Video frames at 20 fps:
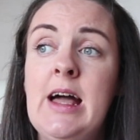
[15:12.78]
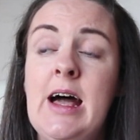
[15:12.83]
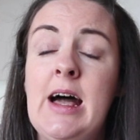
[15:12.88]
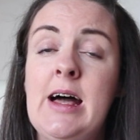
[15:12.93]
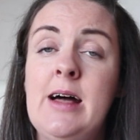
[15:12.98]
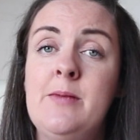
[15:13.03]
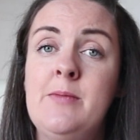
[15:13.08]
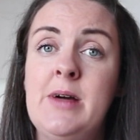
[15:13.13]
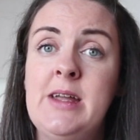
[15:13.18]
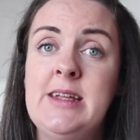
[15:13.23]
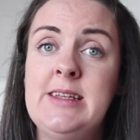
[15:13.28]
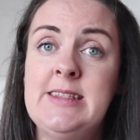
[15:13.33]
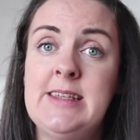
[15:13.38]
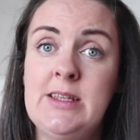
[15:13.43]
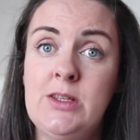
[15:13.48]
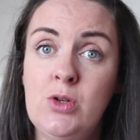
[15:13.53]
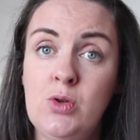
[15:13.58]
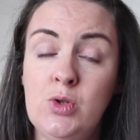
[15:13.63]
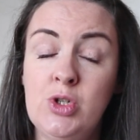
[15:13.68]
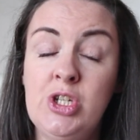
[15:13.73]
And I
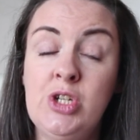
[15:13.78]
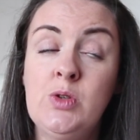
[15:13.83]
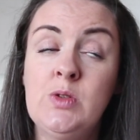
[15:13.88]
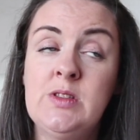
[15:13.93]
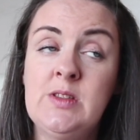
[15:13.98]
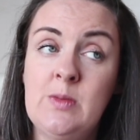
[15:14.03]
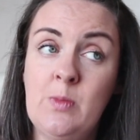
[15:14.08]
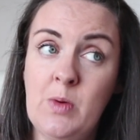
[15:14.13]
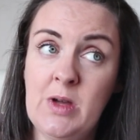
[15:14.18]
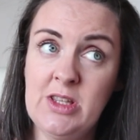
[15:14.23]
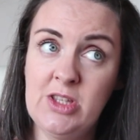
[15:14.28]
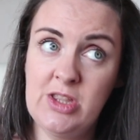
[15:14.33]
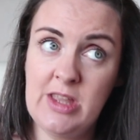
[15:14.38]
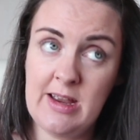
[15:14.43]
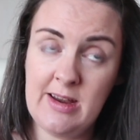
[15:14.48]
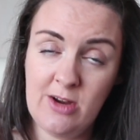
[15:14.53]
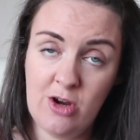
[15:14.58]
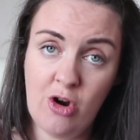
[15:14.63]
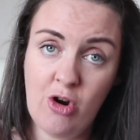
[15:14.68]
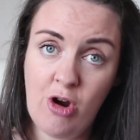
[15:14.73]
said, no. She goes, well,
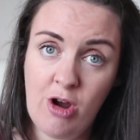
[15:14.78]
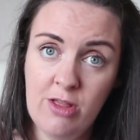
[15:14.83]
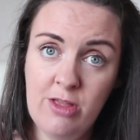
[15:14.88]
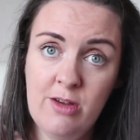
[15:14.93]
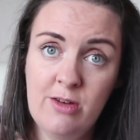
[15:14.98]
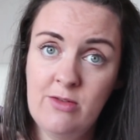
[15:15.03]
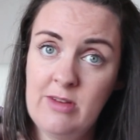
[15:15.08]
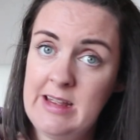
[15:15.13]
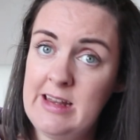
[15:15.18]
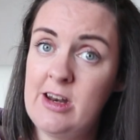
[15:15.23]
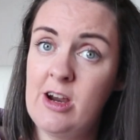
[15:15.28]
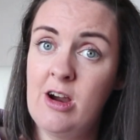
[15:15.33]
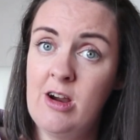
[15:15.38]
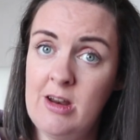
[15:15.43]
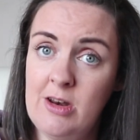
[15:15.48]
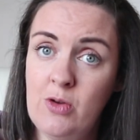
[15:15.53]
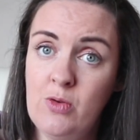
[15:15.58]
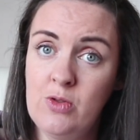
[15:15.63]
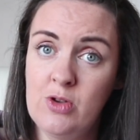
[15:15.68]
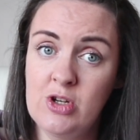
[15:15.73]
you're on their radar.
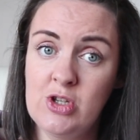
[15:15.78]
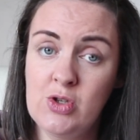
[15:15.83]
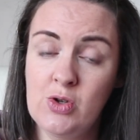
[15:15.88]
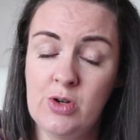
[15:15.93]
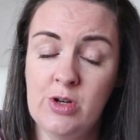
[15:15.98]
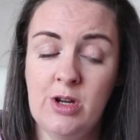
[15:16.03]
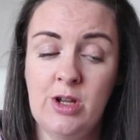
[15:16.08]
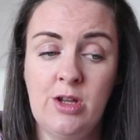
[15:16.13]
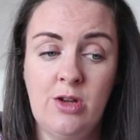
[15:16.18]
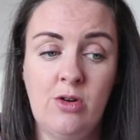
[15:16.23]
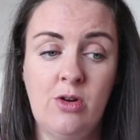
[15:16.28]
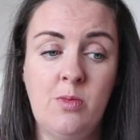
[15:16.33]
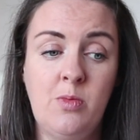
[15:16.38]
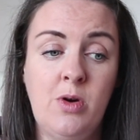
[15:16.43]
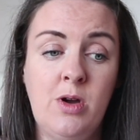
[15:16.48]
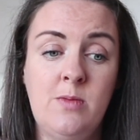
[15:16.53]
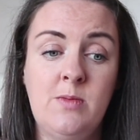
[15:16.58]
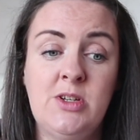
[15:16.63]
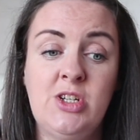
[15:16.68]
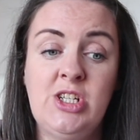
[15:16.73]
I know they're sorting out your
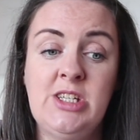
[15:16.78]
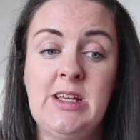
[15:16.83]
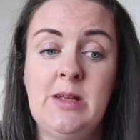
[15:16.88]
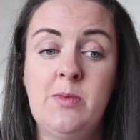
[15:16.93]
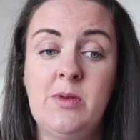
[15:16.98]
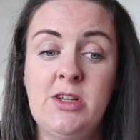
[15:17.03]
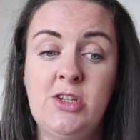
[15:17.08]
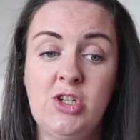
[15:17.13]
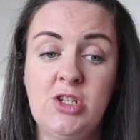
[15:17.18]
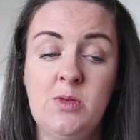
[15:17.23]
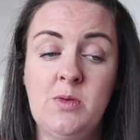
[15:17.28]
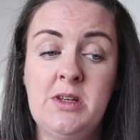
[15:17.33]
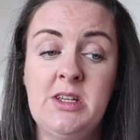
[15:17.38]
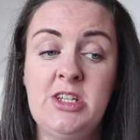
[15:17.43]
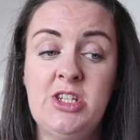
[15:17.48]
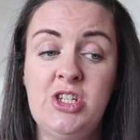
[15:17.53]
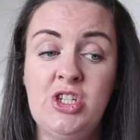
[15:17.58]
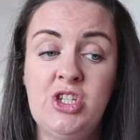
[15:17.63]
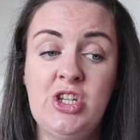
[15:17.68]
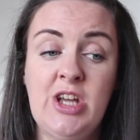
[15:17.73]
appointment. She said, but I just
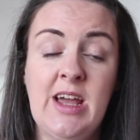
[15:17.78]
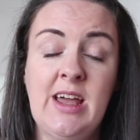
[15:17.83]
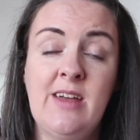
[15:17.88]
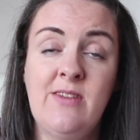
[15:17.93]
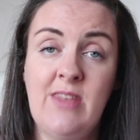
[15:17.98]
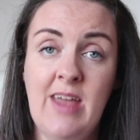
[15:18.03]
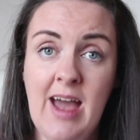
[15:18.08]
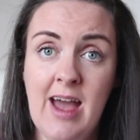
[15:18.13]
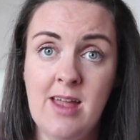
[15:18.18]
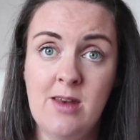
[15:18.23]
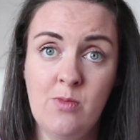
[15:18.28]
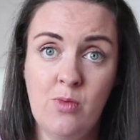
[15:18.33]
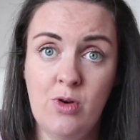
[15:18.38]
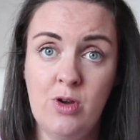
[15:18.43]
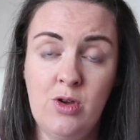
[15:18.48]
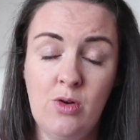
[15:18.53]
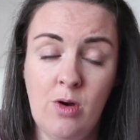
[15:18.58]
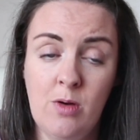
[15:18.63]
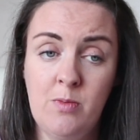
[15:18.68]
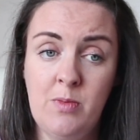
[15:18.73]
wanted to check if they hadn't
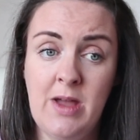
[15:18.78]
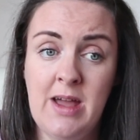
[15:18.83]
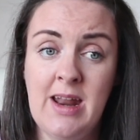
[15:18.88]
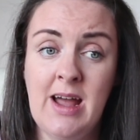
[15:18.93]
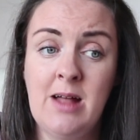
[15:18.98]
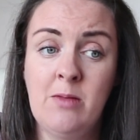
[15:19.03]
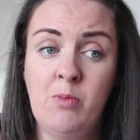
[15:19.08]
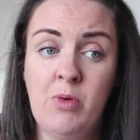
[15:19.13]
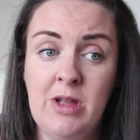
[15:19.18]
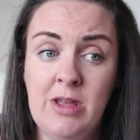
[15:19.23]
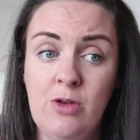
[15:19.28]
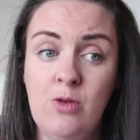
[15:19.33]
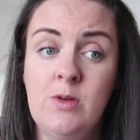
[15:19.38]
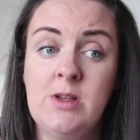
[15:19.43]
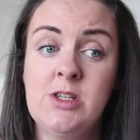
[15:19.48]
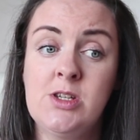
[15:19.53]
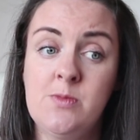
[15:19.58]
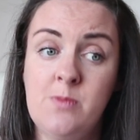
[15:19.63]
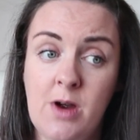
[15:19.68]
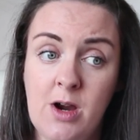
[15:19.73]
brought you up yet. I'll bring you
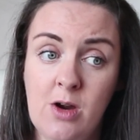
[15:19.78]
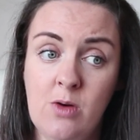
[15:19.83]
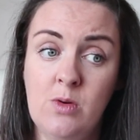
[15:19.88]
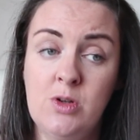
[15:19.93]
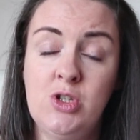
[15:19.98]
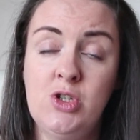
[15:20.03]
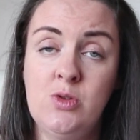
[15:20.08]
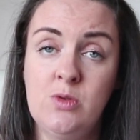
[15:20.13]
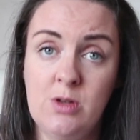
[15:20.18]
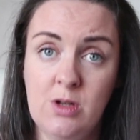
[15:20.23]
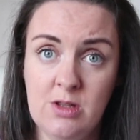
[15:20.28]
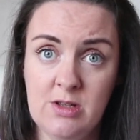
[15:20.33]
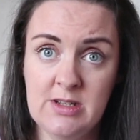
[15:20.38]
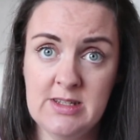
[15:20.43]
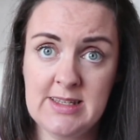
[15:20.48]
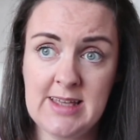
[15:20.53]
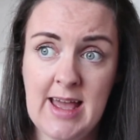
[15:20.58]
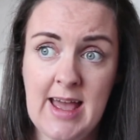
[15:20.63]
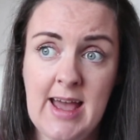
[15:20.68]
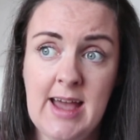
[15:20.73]
in tomorrow and do another
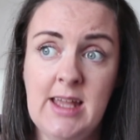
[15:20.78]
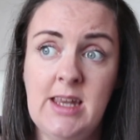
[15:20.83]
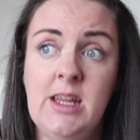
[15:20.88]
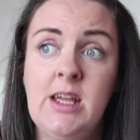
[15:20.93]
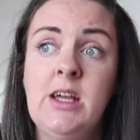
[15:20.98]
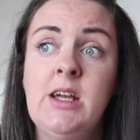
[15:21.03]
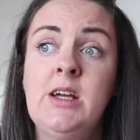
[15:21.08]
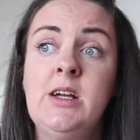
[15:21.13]
scan